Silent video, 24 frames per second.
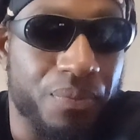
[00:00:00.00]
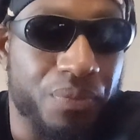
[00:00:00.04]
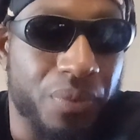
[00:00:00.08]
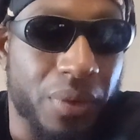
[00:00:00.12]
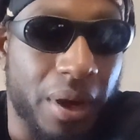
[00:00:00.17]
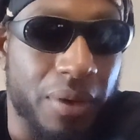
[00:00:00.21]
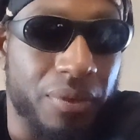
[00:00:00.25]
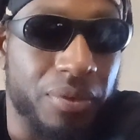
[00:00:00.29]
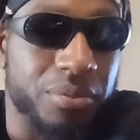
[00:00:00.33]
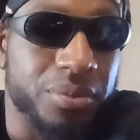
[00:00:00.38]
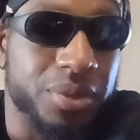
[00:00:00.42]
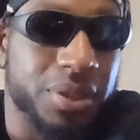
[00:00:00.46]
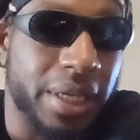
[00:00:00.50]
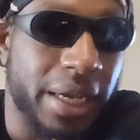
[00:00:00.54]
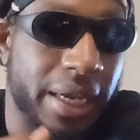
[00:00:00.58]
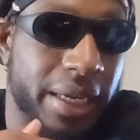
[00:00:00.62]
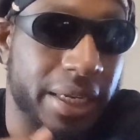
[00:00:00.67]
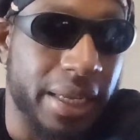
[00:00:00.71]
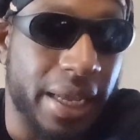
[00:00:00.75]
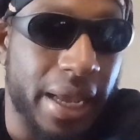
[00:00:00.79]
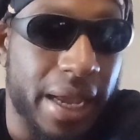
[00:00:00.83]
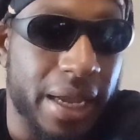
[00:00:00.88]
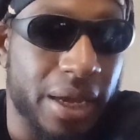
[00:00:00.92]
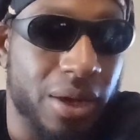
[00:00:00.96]
I'm from San
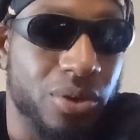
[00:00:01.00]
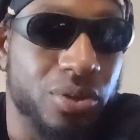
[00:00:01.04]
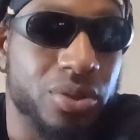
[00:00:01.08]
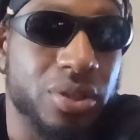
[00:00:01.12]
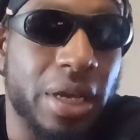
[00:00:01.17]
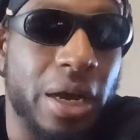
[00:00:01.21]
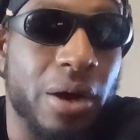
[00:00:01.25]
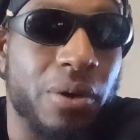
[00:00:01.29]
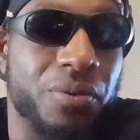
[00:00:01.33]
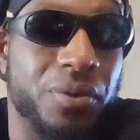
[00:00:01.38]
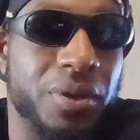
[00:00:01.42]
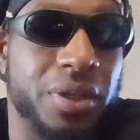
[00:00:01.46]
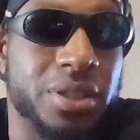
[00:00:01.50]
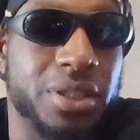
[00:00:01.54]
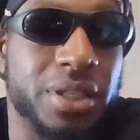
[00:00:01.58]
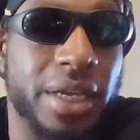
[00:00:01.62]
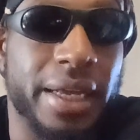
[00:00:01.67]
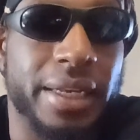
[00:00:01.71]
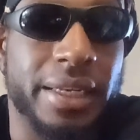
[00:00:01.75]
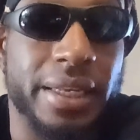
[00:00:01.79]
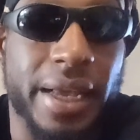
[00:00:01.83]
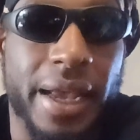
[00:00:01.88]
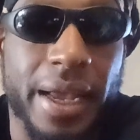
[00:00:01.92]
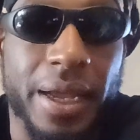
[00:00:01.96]
Diego, Southeast
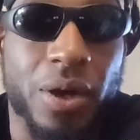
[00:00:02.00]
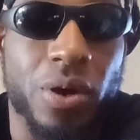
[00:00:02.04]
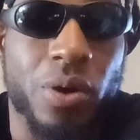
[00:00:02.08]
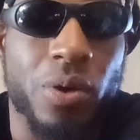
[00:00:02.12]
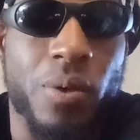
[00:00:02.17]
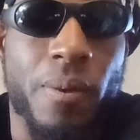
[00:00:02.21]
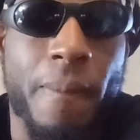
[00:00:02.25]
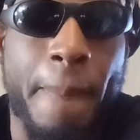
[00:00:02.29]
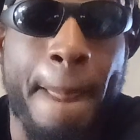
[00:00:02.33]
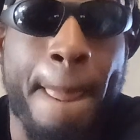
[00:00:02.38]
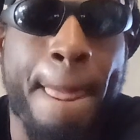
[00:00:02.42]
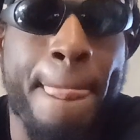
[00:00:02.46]
San Diego.